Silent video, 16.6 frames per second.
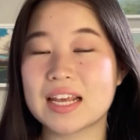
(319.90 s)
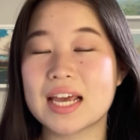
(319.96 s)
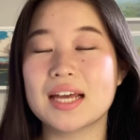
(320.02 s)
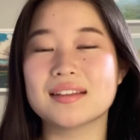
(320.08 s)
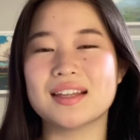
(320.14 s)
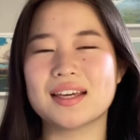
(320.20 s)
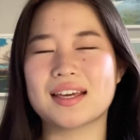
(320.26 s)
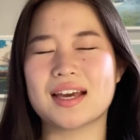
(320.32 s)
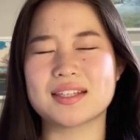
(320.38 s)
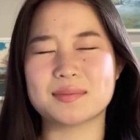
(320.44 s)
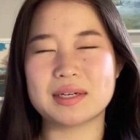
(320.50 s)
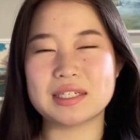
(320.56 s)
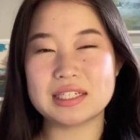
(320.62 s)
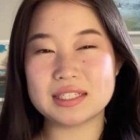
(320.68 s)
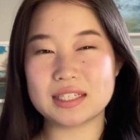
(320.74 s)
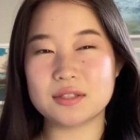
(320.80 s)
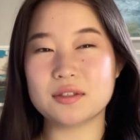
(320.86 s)
like as much
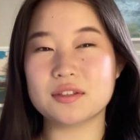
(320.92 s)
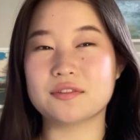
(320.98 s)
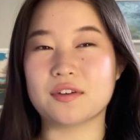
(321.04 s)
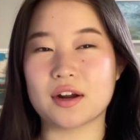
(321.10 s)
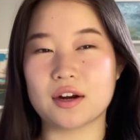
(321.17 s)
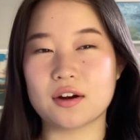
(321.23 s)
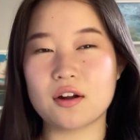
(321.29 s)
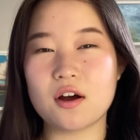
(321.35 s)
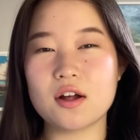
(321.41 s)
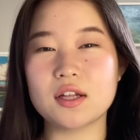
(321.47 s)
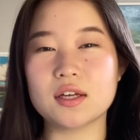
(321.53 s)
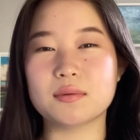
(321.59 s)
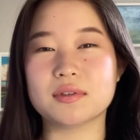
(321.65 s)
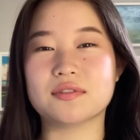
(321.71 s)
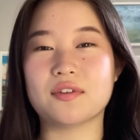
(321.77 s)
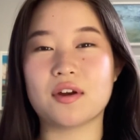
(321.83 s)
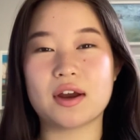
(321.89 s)
as this was fun and all, it
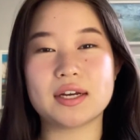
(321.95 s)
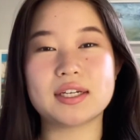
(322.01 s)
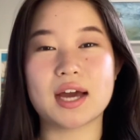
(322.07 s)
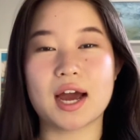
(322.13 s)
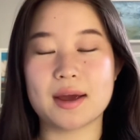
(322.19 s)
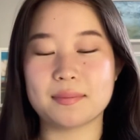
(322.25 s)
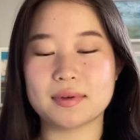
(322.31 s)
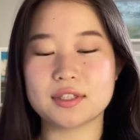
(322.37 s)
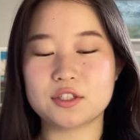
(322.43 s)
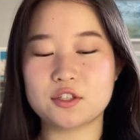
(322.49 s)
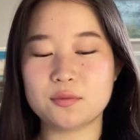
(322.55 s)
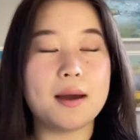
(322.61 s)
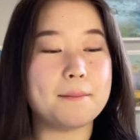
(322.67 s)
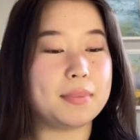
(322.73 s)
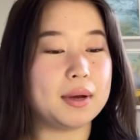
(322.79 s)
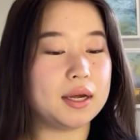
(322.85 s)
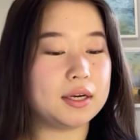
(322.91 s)
was very time consuming,
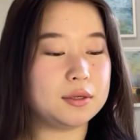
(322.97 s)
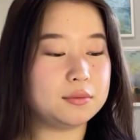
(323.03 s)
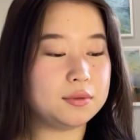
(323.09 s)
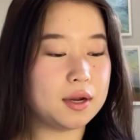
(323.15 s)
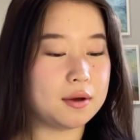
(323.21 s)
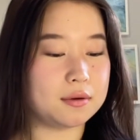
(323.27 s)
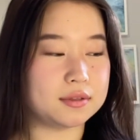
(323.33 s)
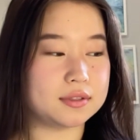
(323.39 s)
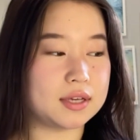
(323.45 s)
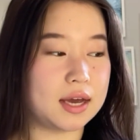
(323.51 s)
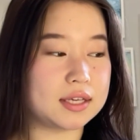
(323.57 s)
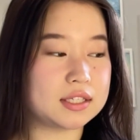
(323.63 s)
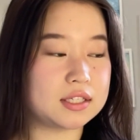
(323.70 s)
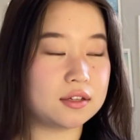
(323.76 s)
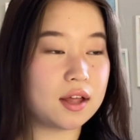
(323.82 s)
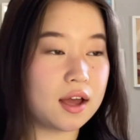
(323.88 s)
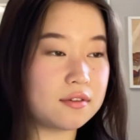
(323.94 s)
but who knows, I
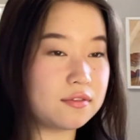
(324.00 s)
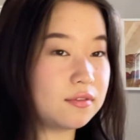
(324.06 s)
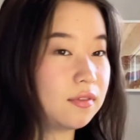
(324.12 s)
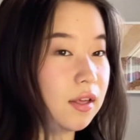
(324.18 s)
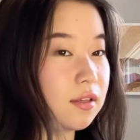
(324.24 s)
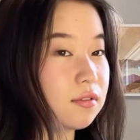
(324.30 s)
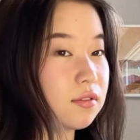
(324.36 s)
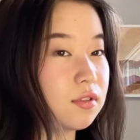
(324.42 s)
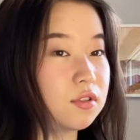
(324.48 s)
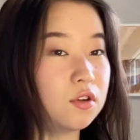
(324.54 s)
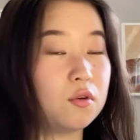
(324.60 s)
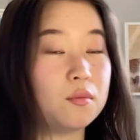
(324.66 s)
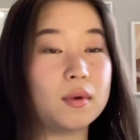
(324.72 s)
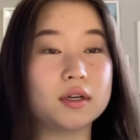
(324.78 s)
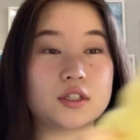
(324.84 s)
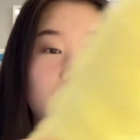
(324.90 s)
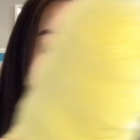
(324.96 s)
still have like so
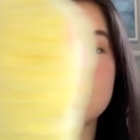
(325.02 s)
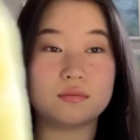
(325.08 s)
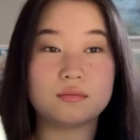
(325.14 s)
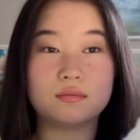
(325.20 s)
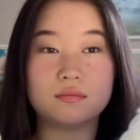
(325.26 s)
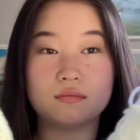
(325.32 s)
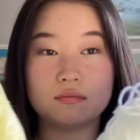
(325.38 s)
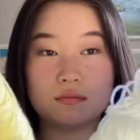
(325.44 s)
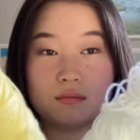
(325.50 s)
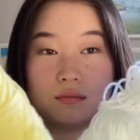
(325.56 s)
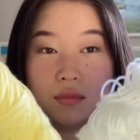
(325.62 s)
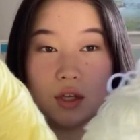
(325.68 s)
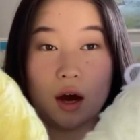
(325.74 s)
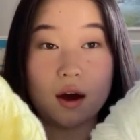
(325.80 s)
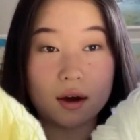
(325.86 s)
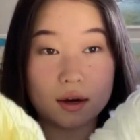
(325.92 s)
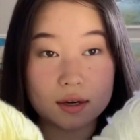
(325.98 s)
much
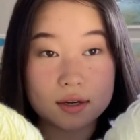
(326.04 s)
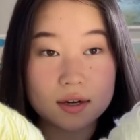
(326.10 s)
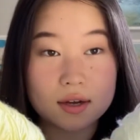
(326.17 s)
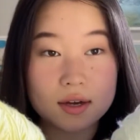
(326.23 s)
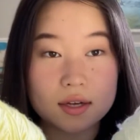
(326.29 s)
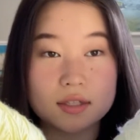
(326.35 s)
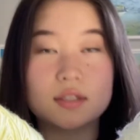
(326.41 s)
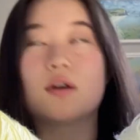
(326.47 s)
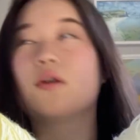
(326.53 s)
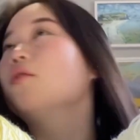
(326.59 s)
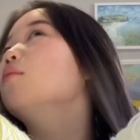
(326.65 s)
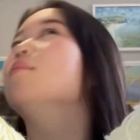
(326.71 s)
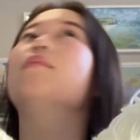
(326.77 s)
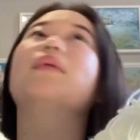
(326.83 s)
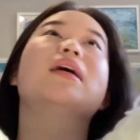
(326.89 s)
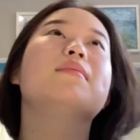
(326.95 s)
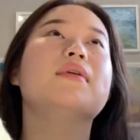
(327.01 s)
yarn, so
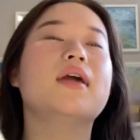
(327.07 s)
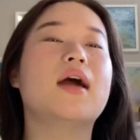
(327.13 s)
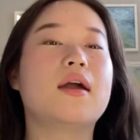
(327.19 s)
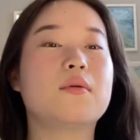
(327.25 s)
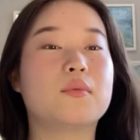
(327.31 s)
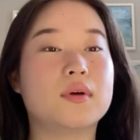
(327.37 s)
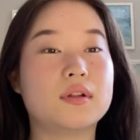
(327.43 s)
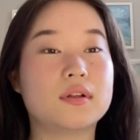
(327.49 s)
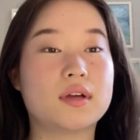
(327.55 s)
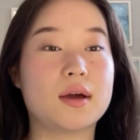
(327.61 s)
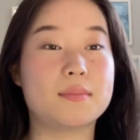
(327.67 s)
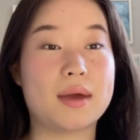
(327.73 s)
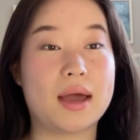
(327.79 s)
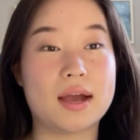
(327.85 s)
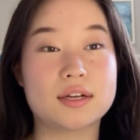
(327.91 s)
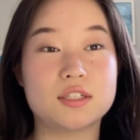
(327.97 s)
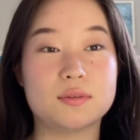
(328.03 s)
maybe I will come
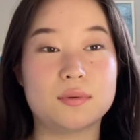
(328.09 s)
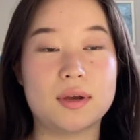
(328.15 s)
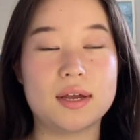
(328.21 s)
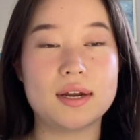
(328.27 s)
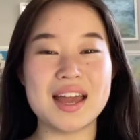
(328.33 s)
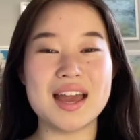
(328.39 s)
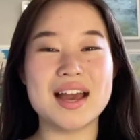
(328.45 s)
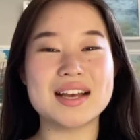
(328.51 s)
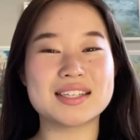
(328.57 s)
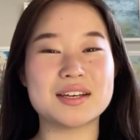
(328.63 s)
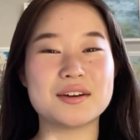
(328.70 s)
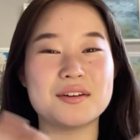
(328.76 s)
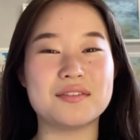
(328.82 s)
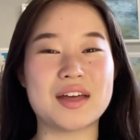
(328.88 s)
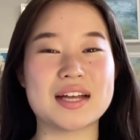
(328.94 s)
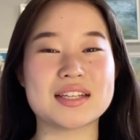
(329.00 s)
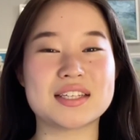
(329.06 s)
back to it. So
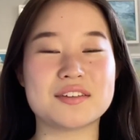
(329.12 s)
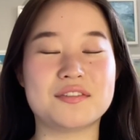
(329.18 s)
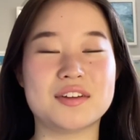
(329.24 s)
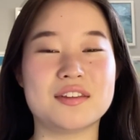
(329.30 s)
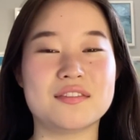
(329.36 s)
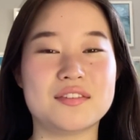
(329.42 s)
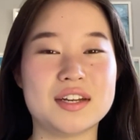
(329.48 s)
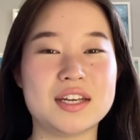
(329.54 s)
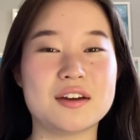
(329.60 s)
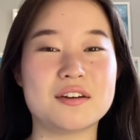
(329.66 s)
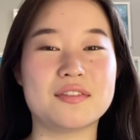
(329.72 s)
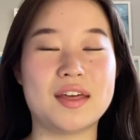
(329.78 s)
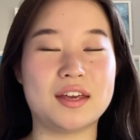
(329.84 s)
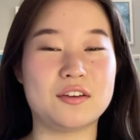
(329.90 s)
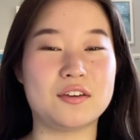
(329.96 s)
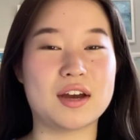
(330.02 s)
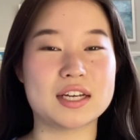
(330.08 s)
that's it for the video.
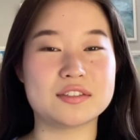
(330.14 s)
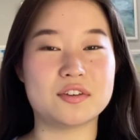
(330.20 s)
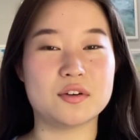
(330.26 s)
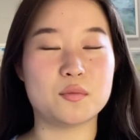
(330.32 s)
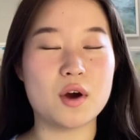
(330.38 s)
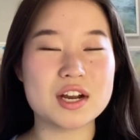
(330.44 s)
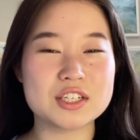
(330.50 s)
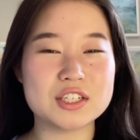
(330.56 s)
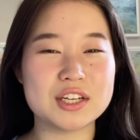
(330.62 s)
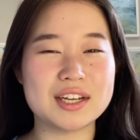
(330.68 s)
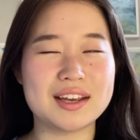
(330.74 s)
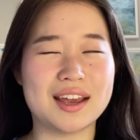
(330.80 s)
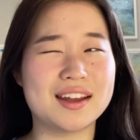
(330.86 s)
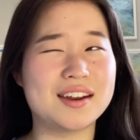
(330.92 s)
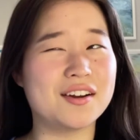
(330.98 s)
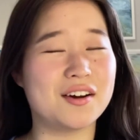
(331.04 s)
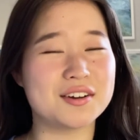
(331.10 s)
Thank you guys for watching
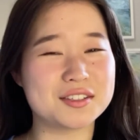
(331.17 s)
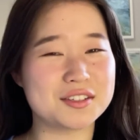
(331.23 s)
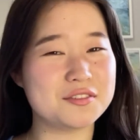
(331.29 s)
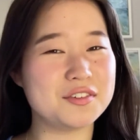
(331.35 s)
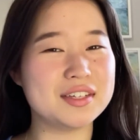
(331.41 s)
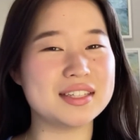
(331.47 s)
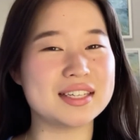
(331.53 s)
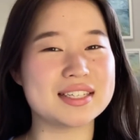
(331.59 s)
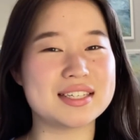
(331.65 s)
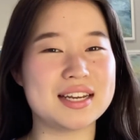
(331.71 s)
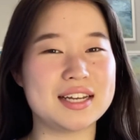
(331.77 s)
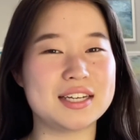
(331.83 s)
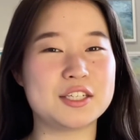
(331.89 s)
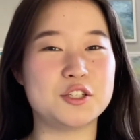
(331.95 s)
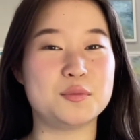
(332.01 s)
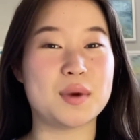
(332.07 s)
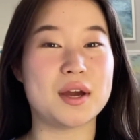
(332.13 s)
and also for listening
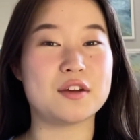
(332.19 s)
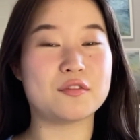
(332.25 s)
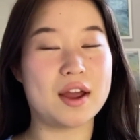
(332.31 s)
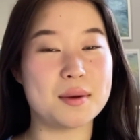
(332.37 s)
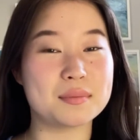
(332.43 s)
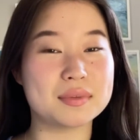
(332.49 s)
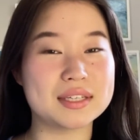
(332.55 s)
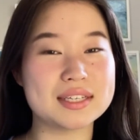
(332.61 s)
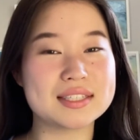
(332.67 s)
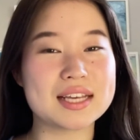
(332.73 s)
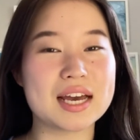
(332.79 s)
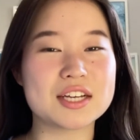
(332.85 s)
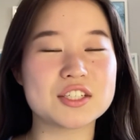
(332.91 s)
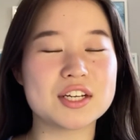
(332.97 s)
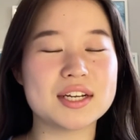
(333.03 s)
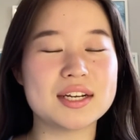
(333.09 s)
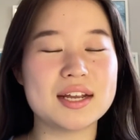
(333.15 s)
to my rambling
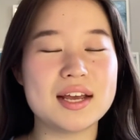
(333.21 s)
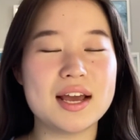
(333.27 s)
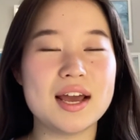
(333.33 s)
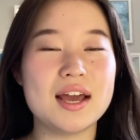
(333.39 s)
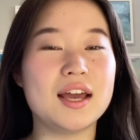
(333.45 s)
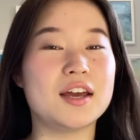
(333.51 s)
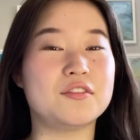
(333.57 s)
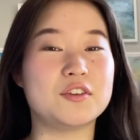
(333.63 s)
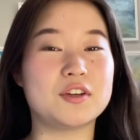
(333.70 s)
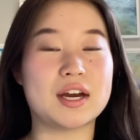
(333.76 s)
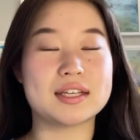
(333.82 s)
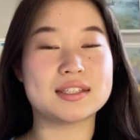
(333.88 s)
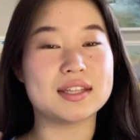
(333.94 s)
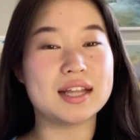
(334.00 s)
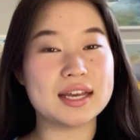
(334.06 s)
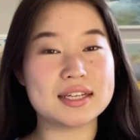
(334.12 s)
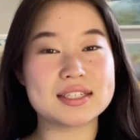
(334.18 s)
session. If you guys
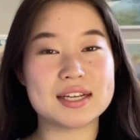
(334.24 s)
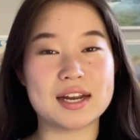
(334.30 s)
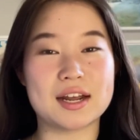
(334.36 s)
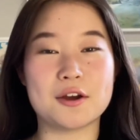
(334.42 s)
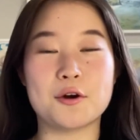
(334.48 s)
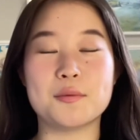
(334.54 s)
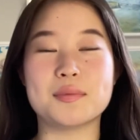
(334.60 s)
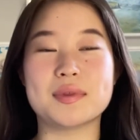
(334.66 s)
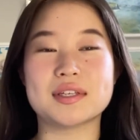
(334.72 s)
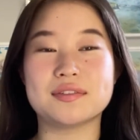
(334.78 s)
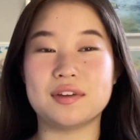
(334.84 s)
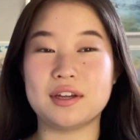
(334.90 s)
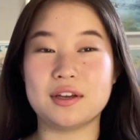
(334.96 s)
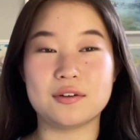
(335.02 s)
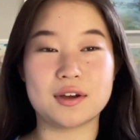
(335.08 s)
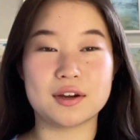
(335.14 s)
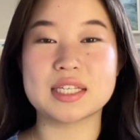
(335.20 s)
liked it, I hope this
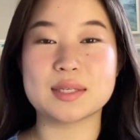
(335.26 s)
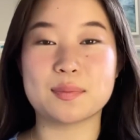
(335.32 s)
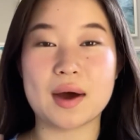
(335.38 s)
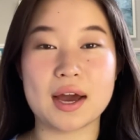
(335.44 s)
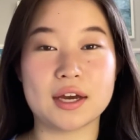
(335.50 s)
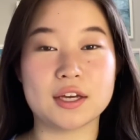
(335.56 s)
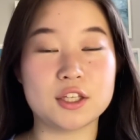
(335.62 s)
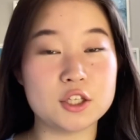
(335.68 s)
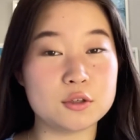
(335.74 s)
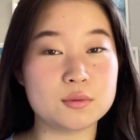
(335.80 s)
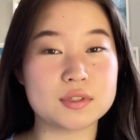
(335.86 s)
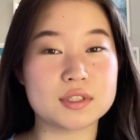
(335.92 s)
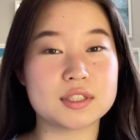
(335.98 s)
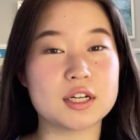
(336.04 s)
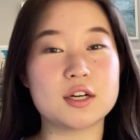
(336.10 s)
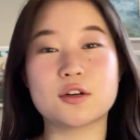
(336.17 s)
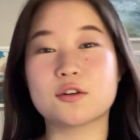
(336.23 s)
video can inspire you to
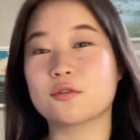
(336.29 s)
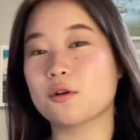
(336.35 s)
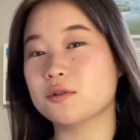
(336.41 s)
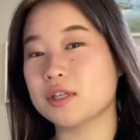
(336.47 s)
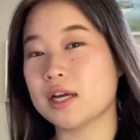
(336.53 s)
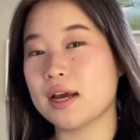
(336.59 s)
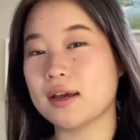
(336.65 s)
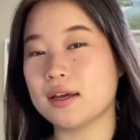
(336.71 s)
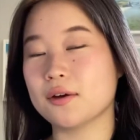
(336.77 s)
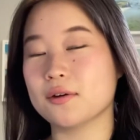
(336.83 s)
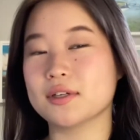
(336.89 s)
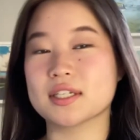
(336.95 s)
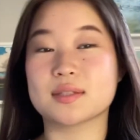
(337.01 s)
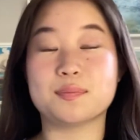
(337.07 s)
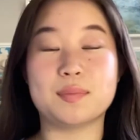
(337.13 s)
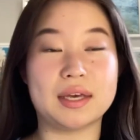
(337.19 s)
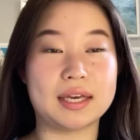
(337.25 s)
start crocheting or
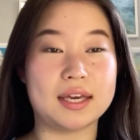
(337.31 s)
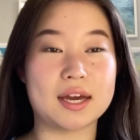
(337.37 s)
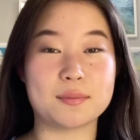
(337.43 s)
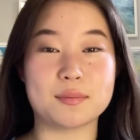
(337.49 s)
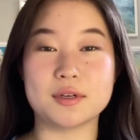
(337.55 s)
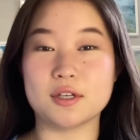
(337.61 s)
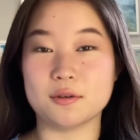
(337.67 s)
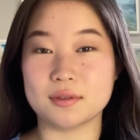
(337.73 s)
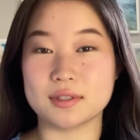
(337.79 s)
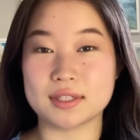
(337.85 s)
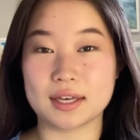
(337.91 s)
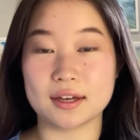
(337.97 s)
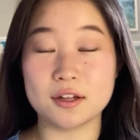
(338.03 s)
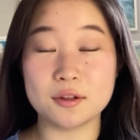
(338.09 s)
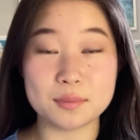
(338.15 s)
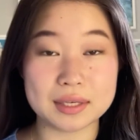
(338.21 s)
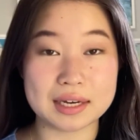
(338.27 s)
just picking up a new
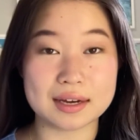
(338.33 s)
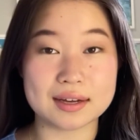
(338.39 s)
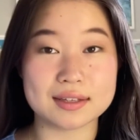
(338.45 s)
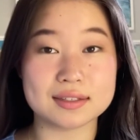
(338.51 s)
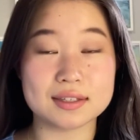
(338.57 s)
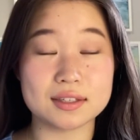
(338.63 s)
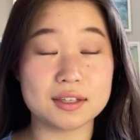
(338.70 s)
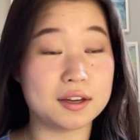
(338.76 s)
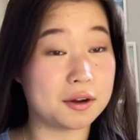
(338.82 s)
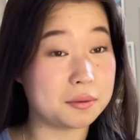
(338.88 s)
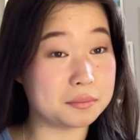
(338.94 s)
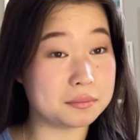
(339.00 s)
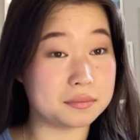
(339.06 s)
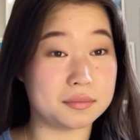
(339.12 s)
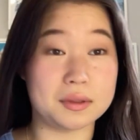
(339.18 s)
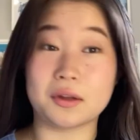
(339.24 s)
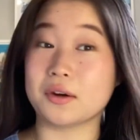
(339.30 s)
skill because, you know,
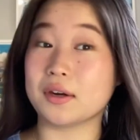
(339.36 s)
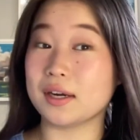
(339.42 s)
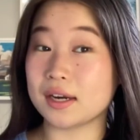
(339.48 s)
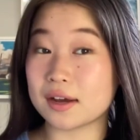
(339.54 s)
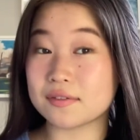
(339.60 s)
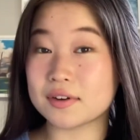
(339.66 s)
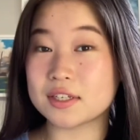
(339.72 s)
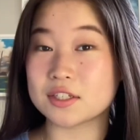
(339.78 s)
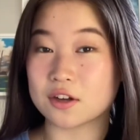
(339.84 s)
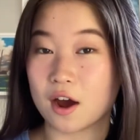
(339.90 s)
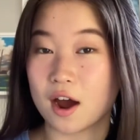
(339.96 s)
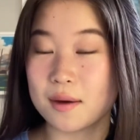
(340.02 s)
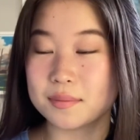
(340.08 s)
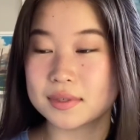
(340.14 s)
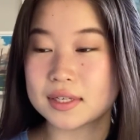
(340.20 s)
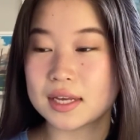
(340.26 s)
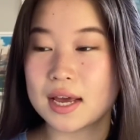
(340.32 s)
learning never
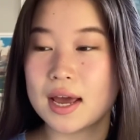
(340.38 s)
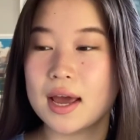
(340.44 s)
stops.